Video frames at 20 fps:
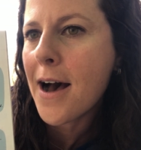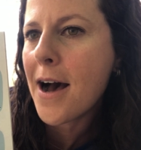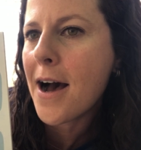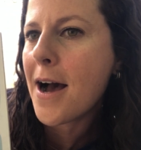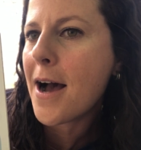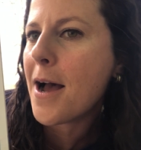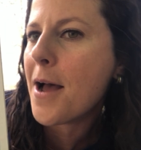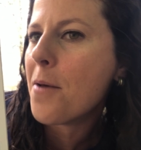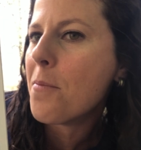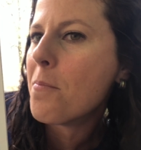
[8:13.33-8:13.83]

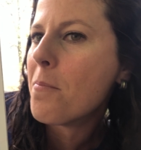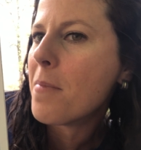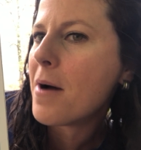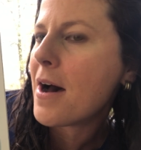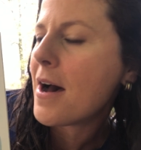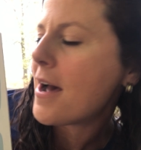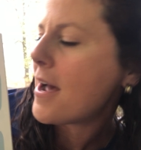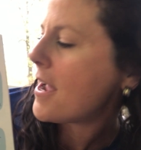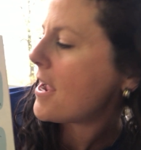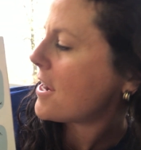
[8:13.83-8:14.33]
I
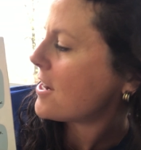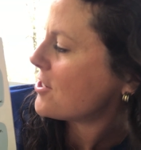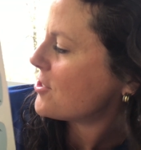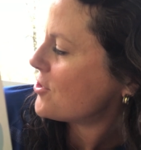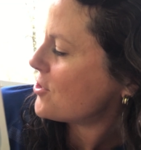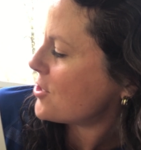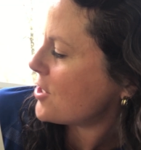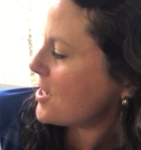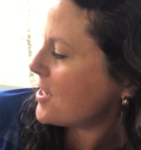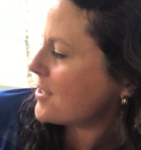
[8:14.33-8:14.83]
might
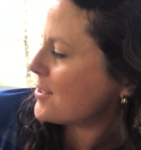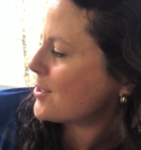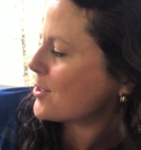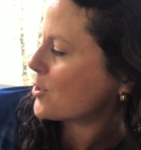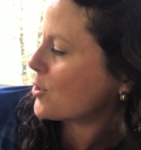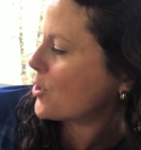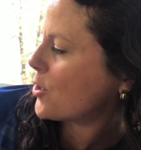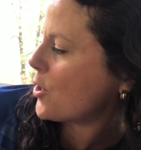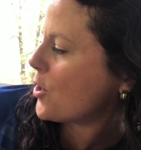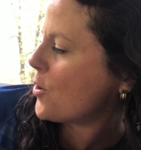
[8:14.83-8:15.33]
just
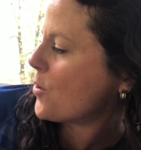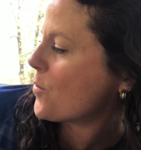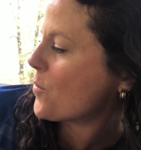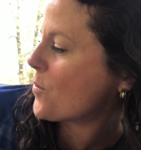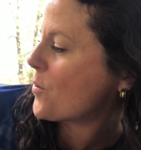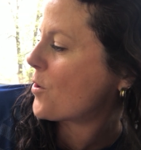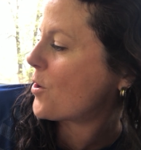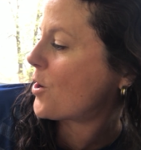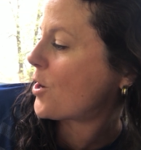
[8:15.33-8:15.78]
go